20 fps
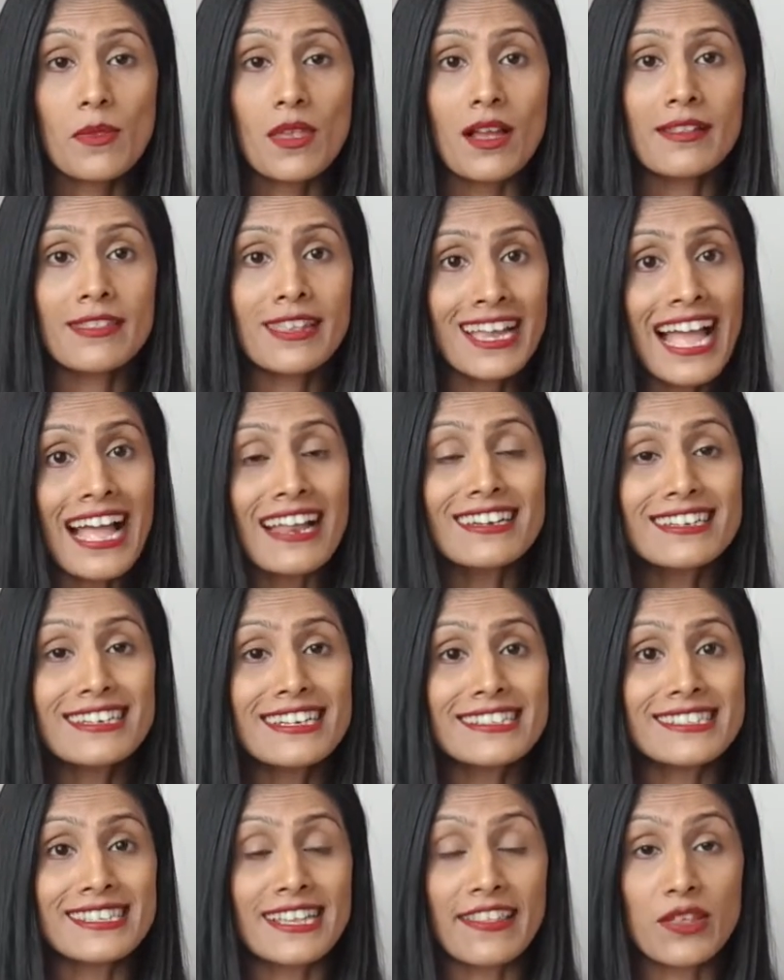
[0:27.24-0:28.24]
the
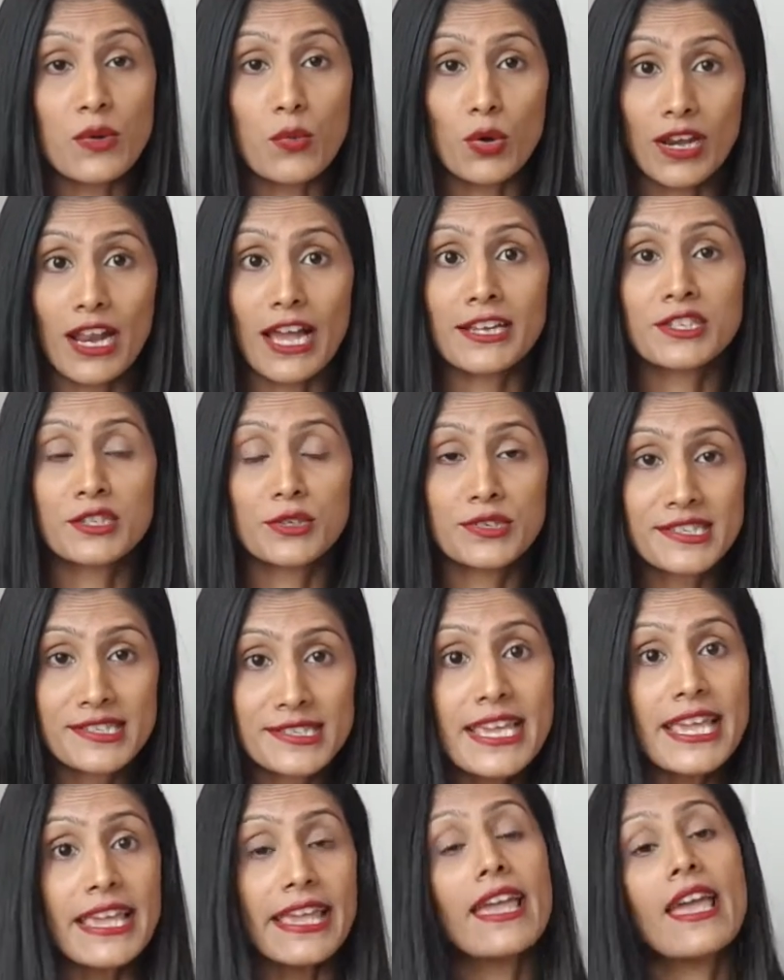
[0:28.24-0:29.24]
candidates that they would like to
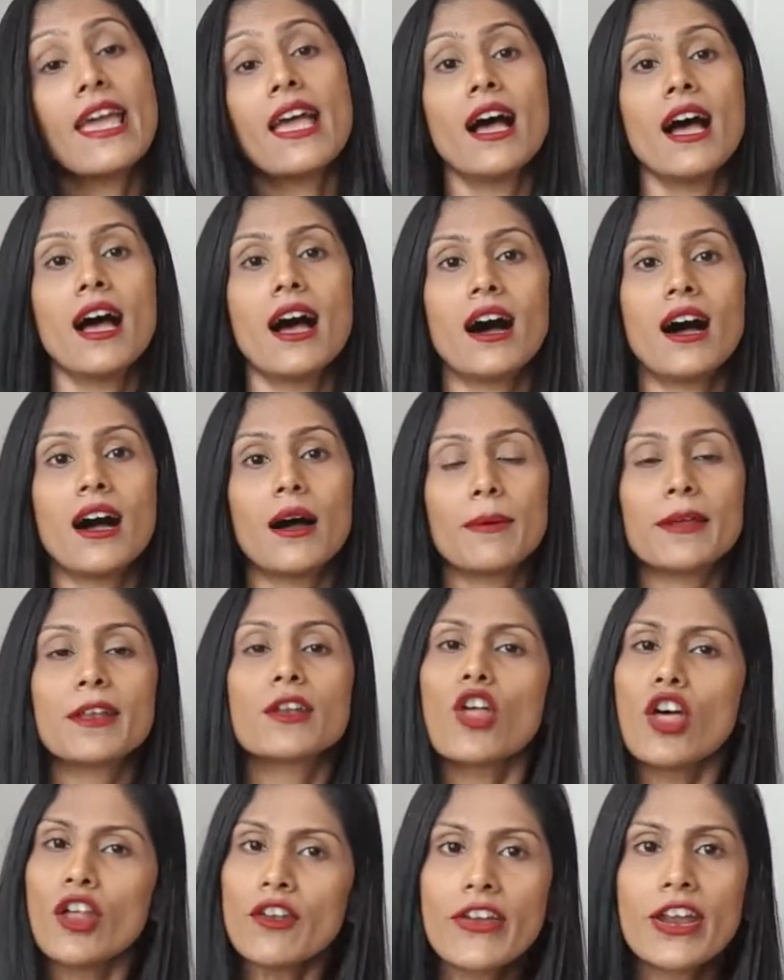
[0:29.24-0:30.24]
see. But a
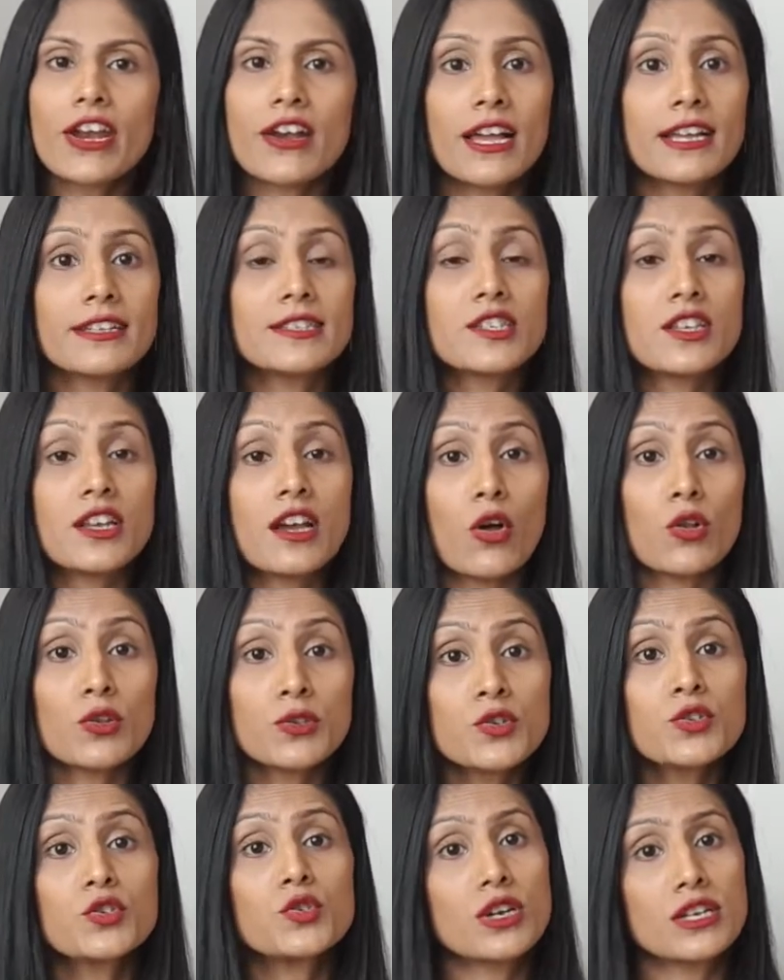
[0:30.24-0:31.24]
lot of airlines
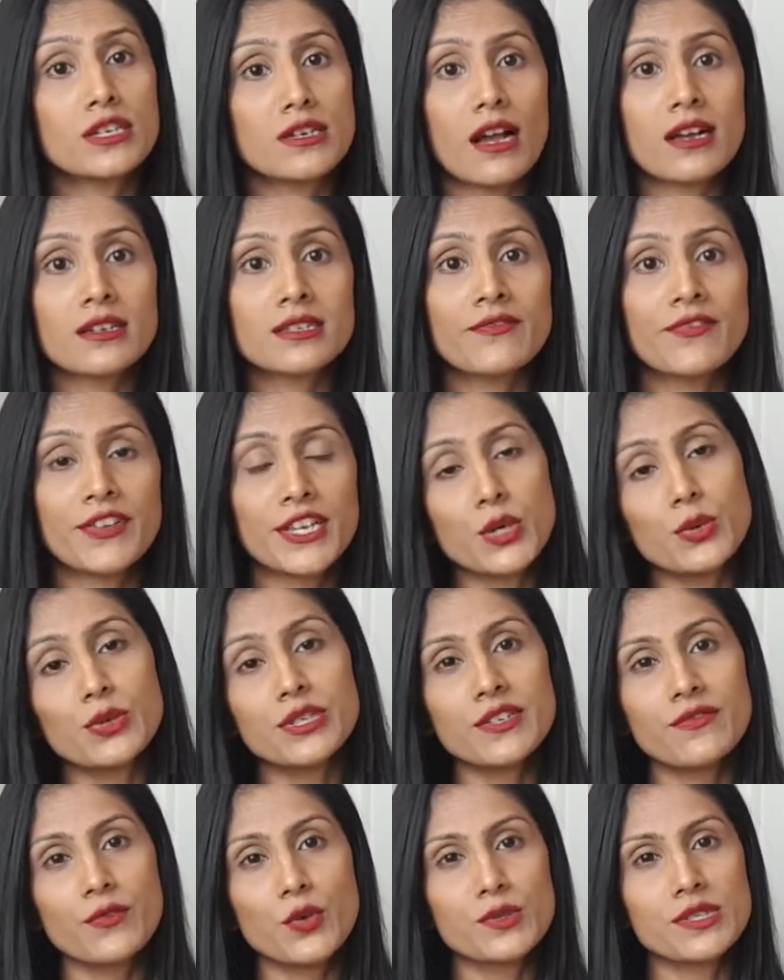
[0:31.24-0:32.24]
also do conduct video
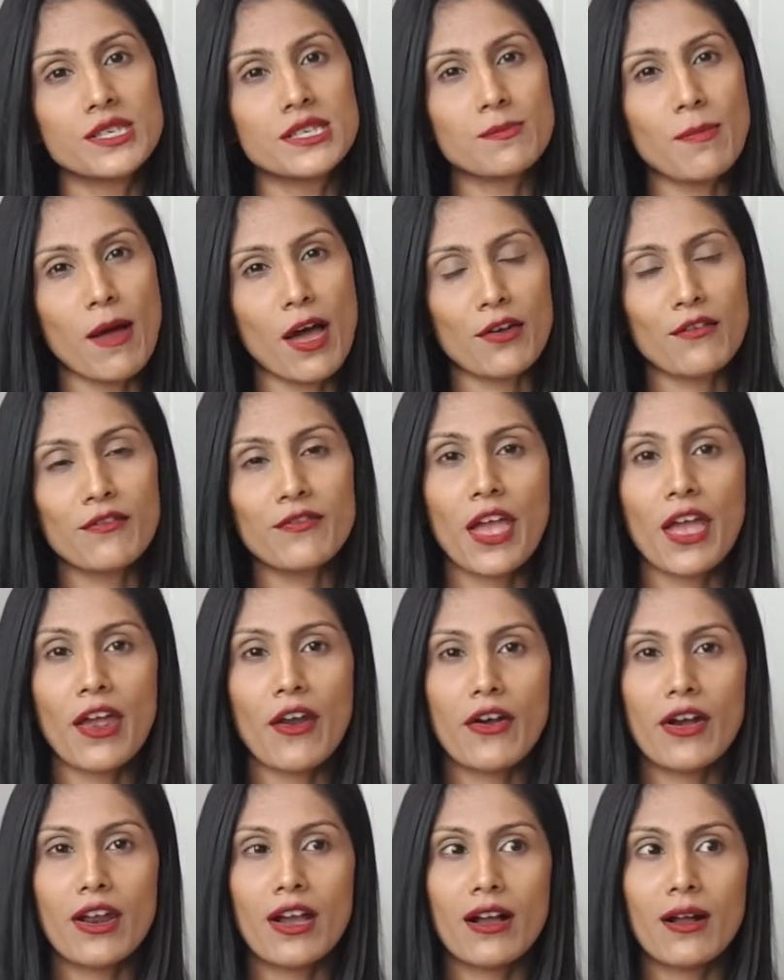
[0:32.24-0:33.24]
interviews as part of
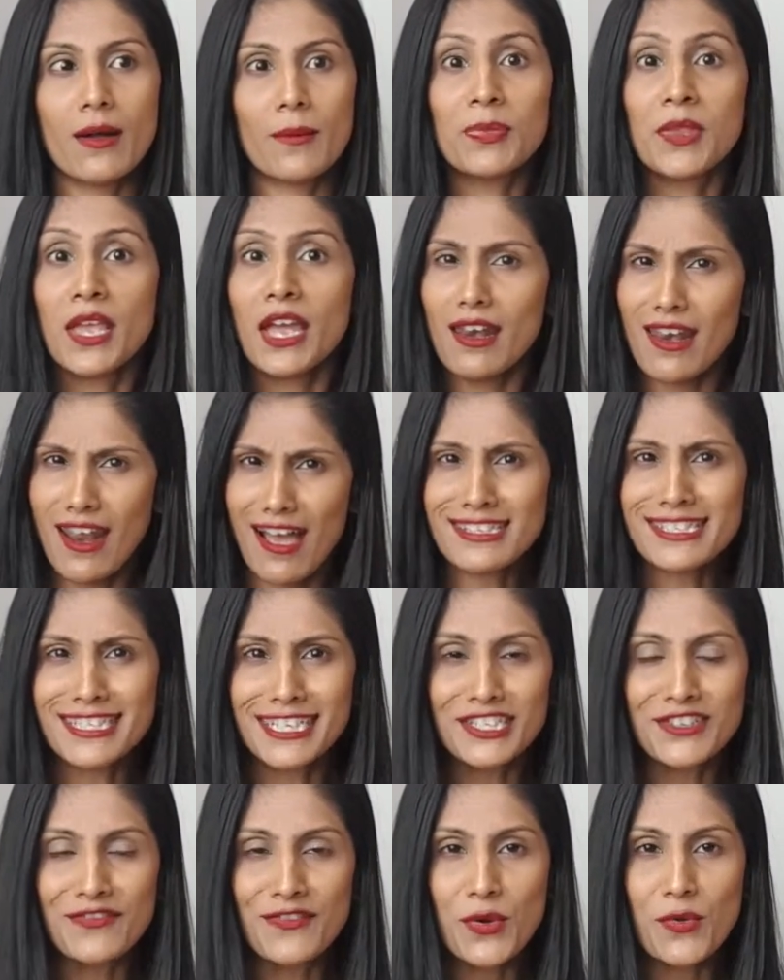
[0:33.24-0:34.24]
their last
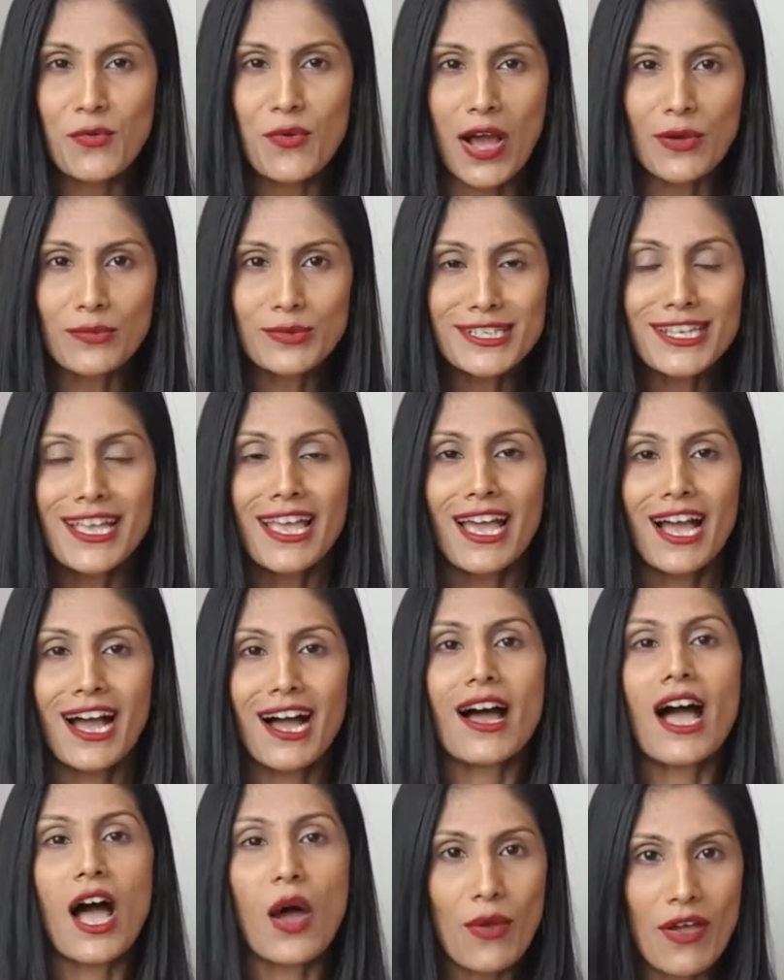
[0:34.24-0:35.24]
interview round.
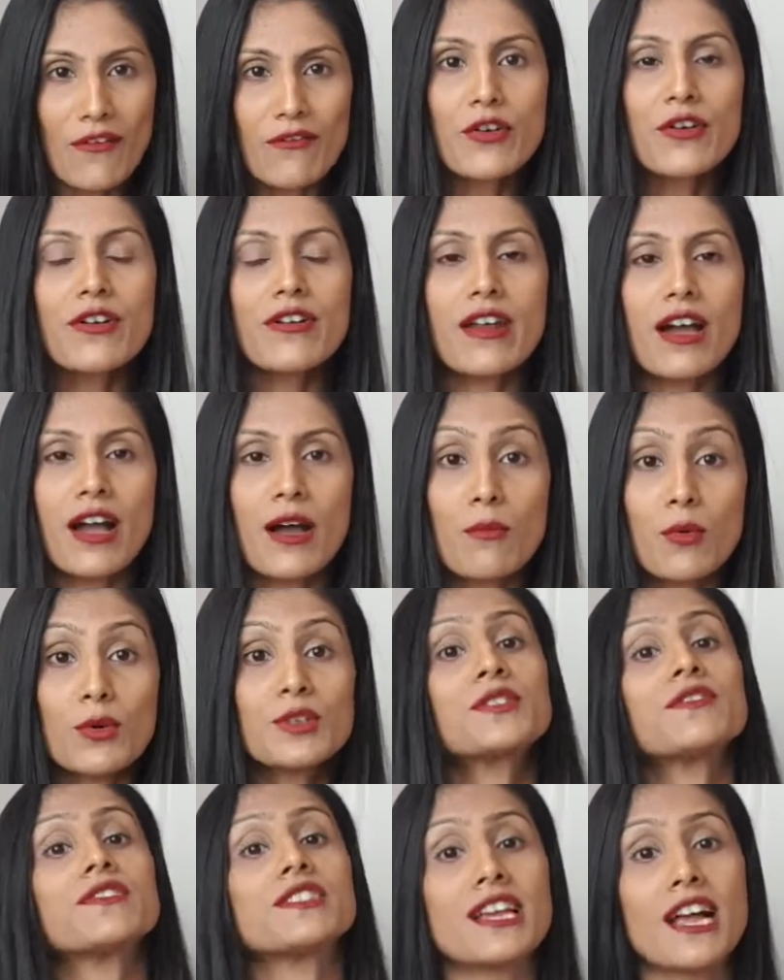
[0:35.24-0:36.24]
However,
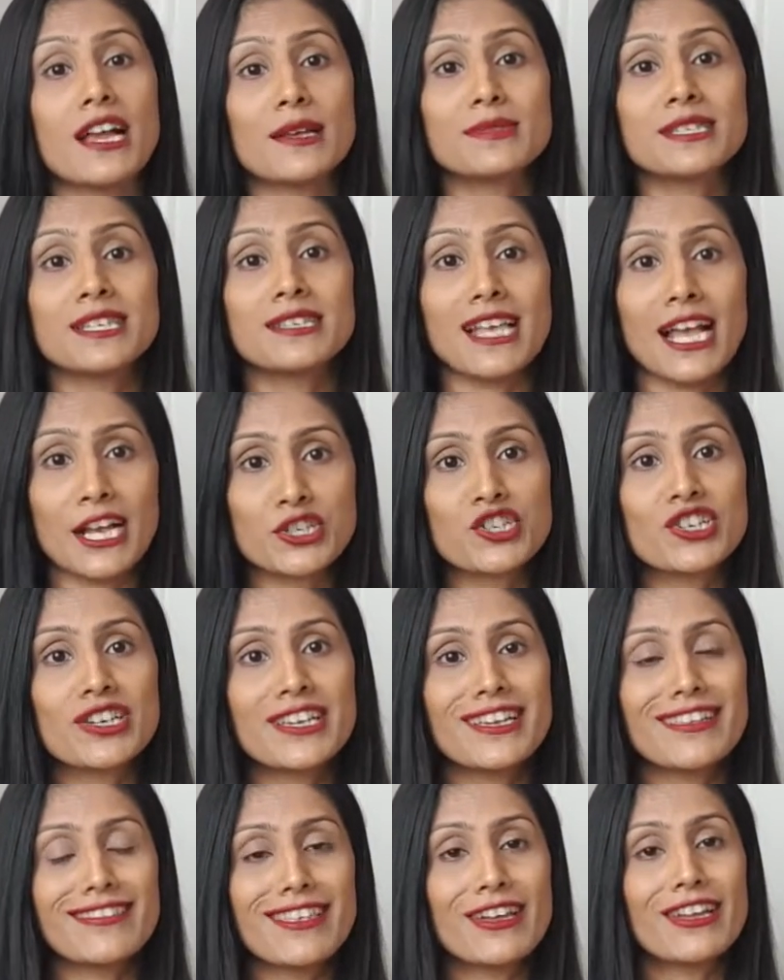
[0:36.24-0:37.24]
most of the times is
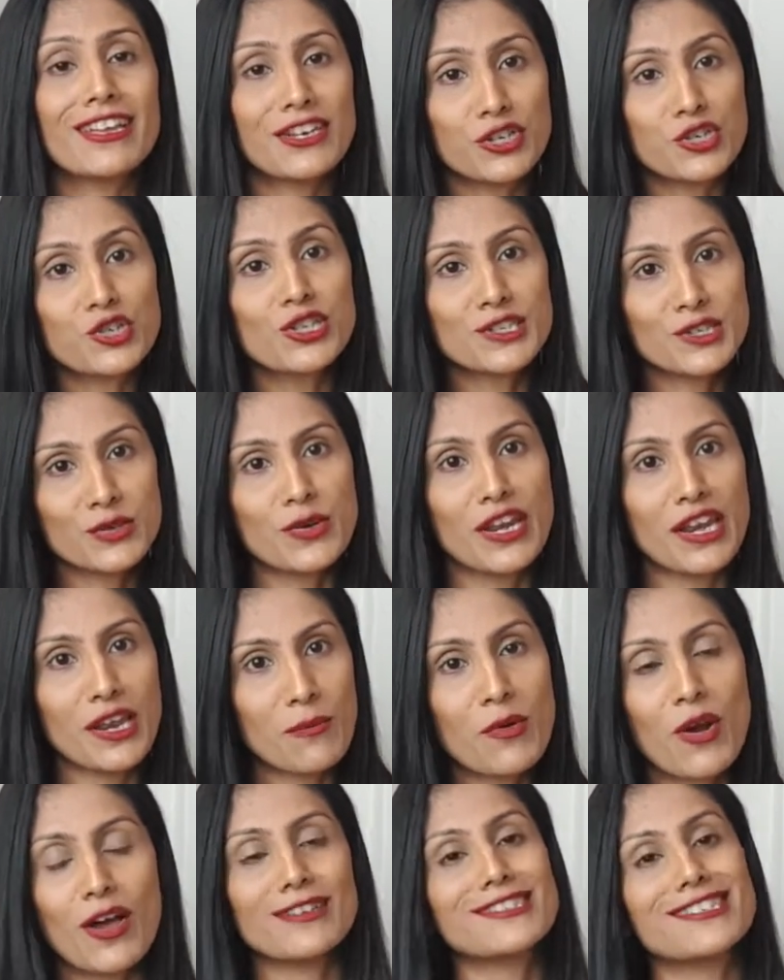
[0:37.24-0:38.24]
actually the initial screening
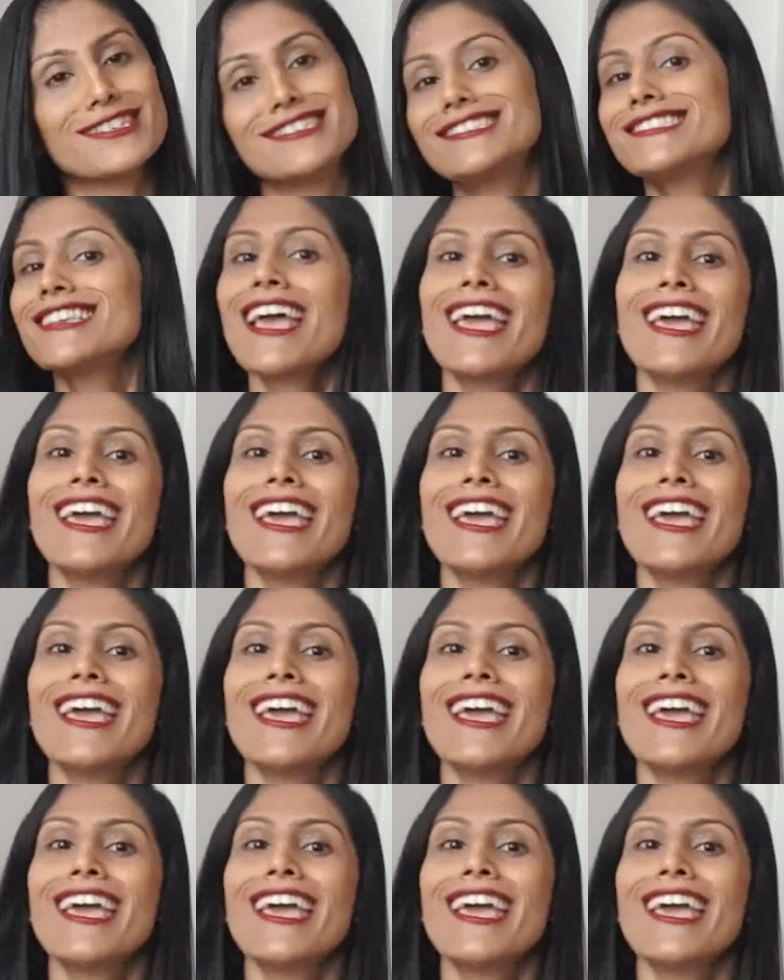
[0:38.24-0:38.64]
process.